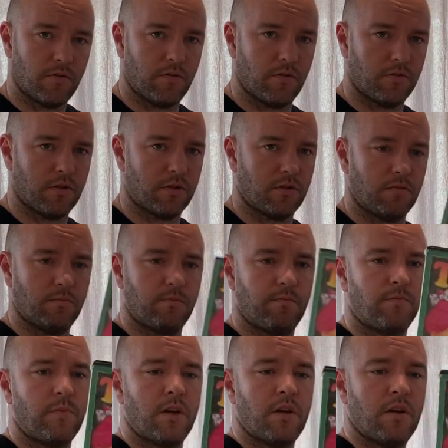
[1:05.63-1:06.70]
I'm just
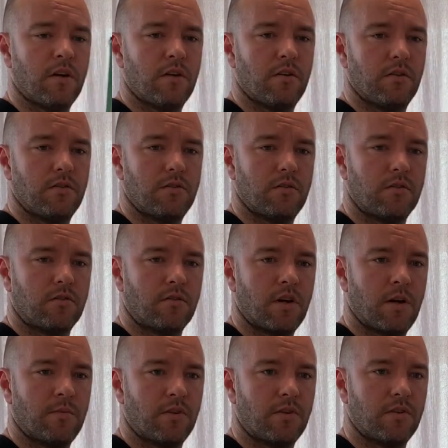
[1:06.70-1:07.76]

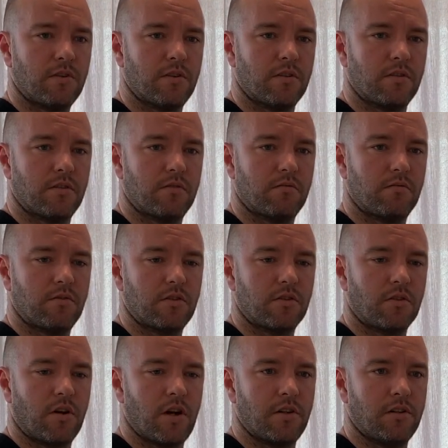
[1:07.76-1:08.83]
grab it because it's just
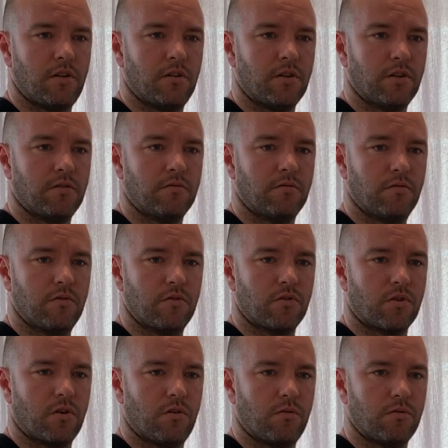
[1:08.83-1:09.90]
crazy looking
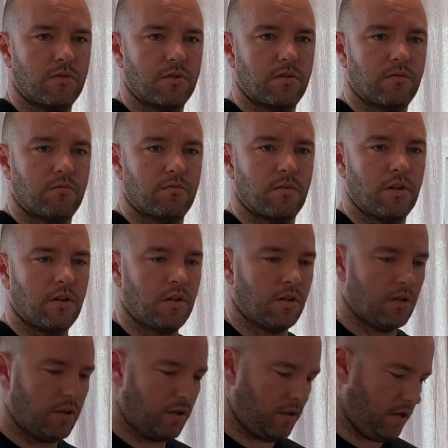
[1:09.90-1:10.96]
trolls.
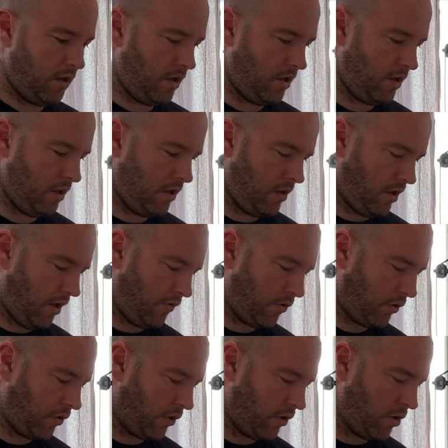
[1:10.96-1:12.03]
And after I
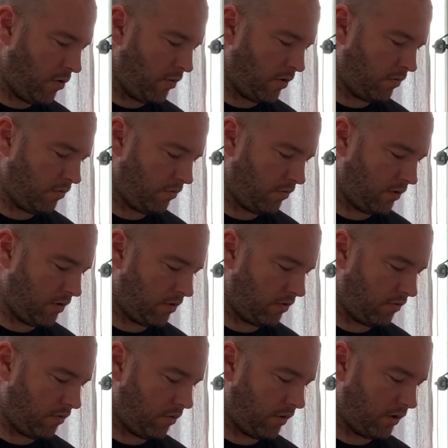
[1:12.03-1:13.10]
got home, I just
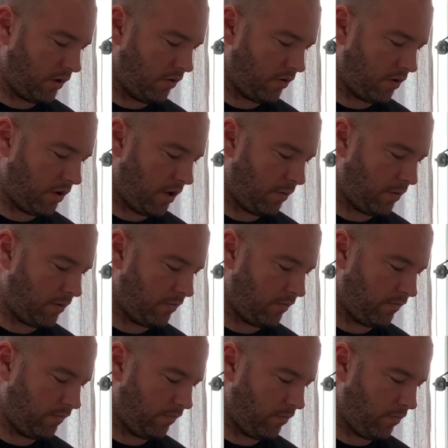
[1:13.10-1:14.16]
quickly looked it up, and
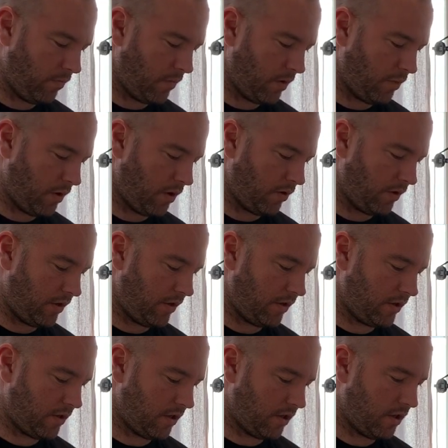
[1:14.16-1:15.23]
apparently
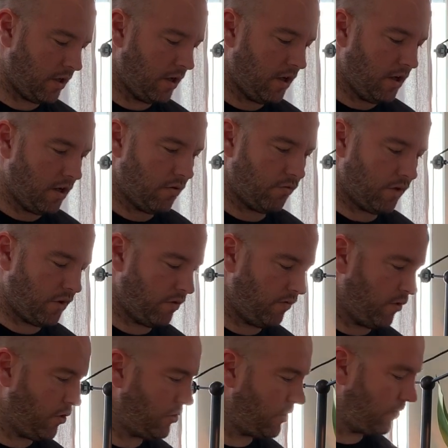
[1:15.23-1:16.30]
it's a rarer
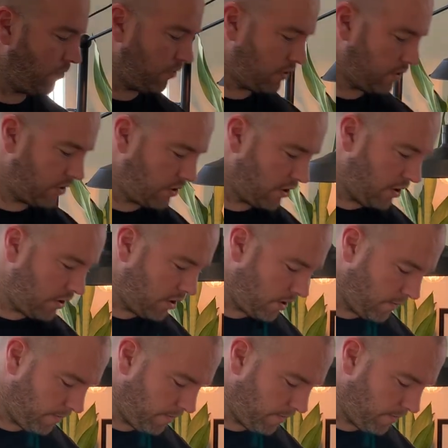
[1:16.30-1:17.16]
version, which is good.